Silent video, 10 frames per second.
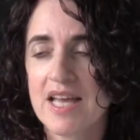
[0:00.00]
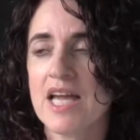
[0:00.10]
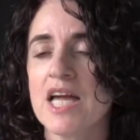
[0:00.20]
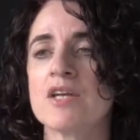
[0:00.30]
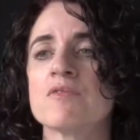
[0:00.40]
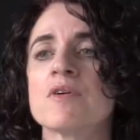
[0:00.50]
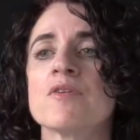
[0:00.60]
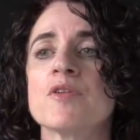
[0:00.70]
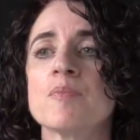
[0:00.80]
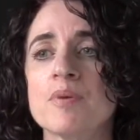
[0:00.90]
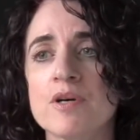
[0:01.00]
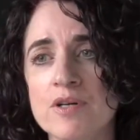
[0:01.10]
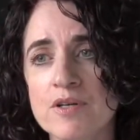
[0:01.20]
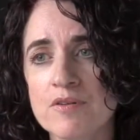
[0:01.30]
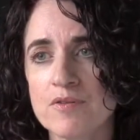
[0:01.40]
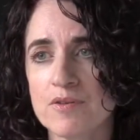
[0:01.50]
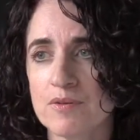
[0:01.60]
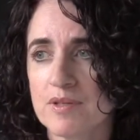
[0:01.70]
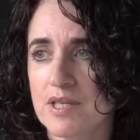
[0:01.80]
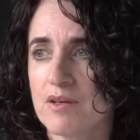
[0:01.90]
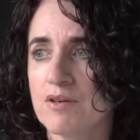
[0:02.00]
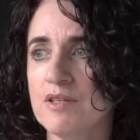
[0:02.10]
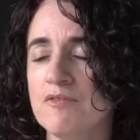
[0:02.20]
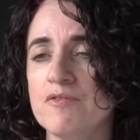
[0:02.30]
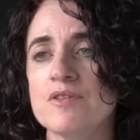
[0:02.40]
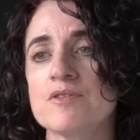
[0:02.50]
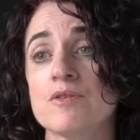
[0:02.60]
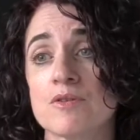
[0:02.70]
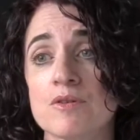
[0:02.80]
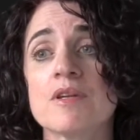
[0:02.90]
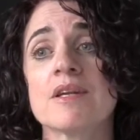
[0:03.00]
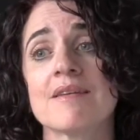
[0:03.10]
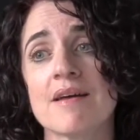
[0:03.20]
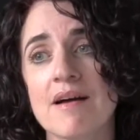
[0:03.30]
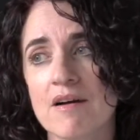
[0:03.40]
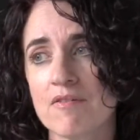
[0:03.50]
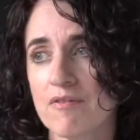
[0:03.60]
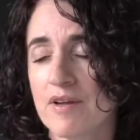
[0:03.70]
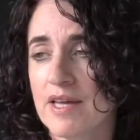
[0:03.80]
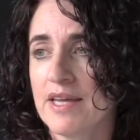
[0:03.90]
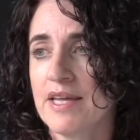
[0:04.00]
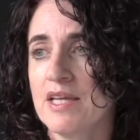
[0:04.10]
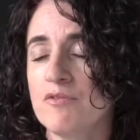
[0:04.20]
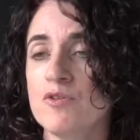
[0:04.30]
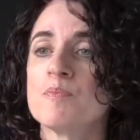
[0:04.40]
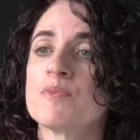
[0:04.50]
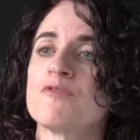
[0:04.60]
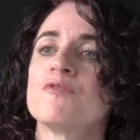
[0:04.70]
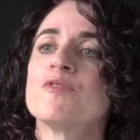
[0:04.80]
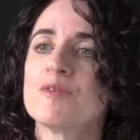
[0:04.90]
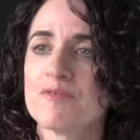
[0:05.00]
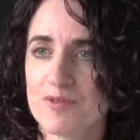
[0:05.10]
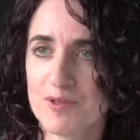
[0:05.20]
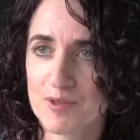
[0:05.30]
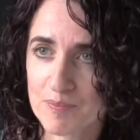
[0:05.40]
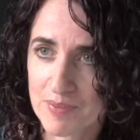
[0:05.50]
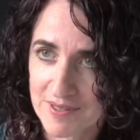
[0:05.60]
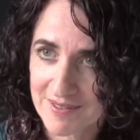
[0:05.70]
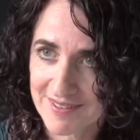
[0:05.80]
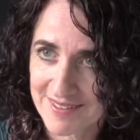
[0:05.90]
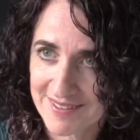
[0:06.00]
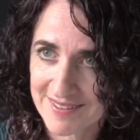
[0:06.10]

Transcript: and around the part of you that only feels you're good enough if you perform for your partner.